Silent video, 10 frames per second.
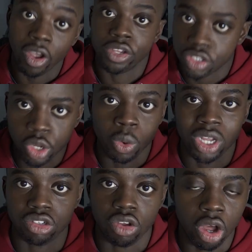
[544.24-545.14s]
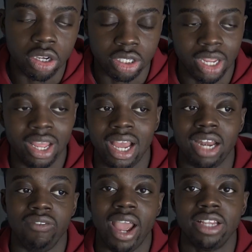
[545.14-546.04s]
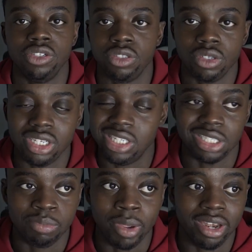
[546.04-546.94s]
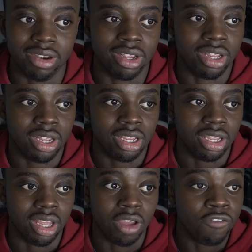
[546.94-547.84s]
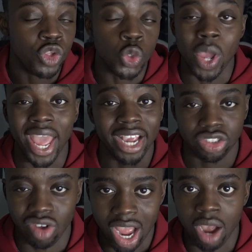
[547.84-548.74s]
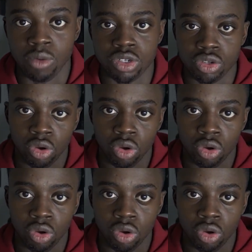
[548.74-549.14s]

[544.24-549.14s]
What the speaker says: your skill has got, I'd advise you to at least spend a few extra hours